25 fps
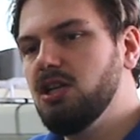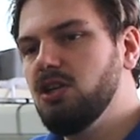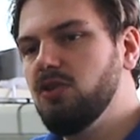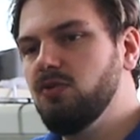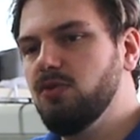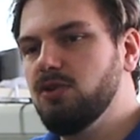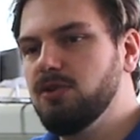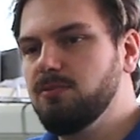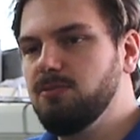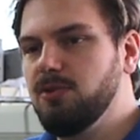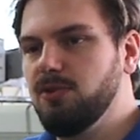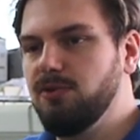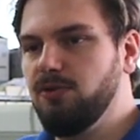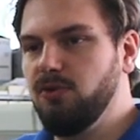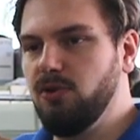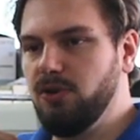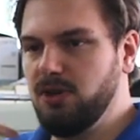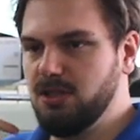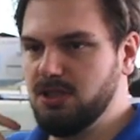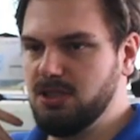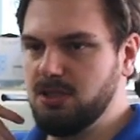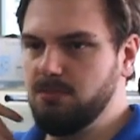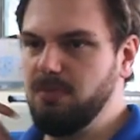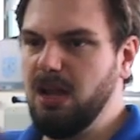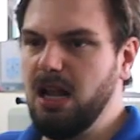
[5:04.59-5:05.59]
you would
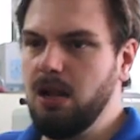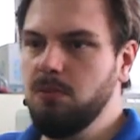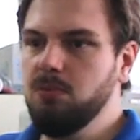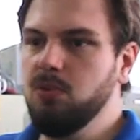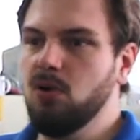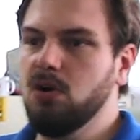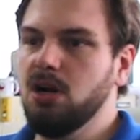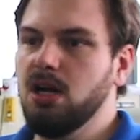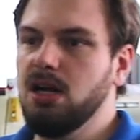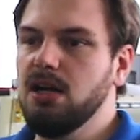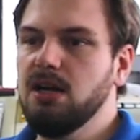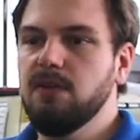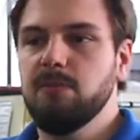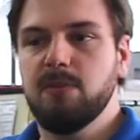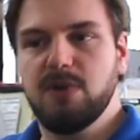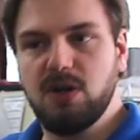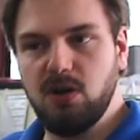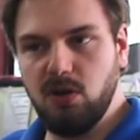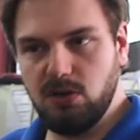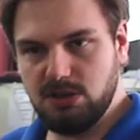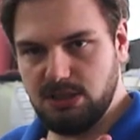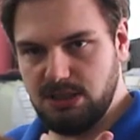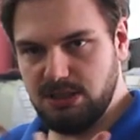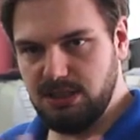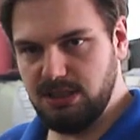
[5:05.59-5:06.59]
prefer the bell puller
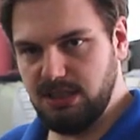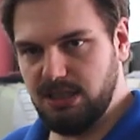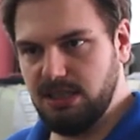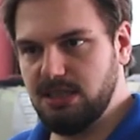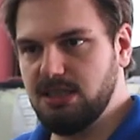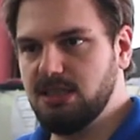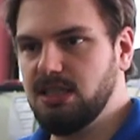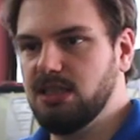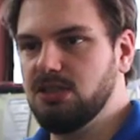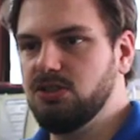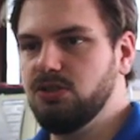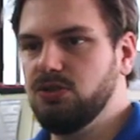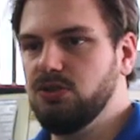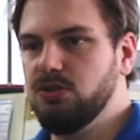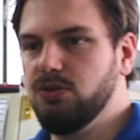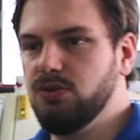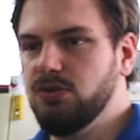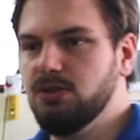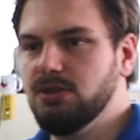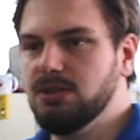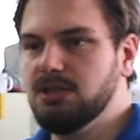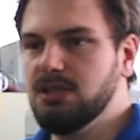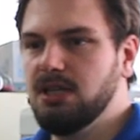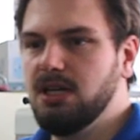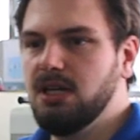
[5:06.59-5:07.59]
because it's easier to
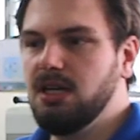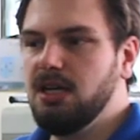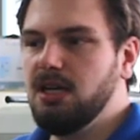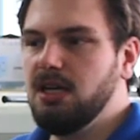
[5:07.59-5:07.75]
use.